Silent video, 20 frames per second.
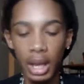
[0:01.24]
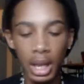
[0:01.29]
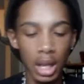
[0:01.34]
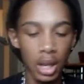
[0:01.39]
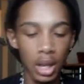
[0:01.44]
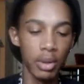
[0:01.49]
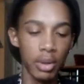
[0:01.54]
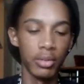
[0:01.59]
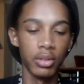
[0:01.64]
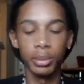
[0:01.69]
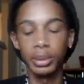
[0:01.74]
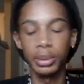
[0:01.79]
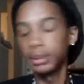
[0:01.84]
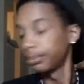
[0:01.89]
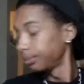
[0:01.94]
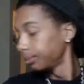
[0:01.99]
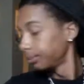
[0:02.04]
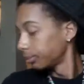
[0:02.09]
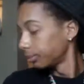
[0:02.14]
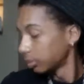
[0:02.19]
Hello everyone,
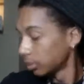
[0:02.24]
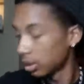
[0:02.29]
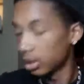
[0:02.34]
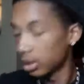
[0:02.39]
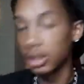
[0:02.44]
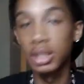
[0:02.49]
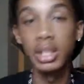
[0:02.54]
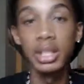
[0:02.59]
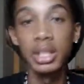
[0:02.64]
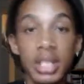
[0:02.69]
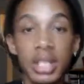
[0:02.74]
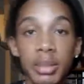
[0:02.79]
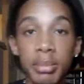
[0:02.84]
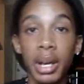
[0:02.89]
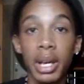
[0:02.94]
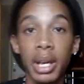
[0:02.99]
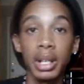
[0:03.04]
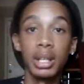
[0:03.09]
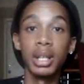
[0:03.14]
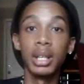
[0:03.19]
this is
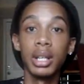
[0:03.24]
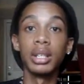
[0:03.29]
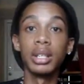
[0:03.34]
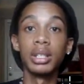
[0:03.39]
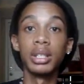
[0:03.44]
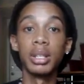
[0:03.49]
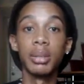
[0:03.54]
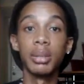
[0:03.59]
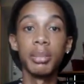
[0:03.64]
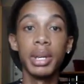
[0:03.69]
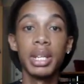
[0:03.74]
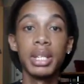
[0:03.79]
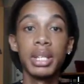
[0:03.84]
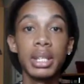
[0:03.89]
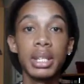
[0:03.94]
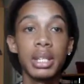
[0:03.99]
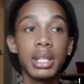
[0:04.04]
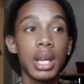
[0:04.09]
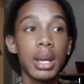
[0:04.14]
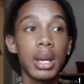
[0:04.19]
my Cutting to the
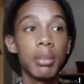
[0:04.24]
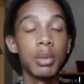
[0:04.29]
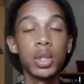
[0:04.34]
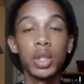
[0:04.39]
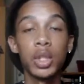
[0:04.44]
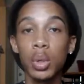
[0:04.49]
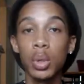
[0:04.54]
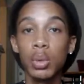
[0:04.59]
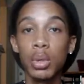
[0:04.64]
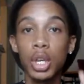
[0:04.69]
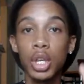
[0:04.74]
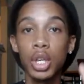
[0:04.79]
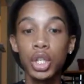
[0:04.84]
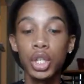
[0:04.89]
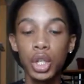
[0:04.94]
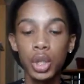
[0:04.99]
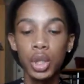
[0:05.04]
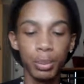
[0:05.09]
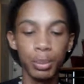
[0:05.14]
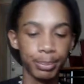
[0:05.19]
Basics episode
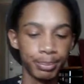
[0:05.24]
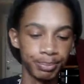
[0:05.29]
2.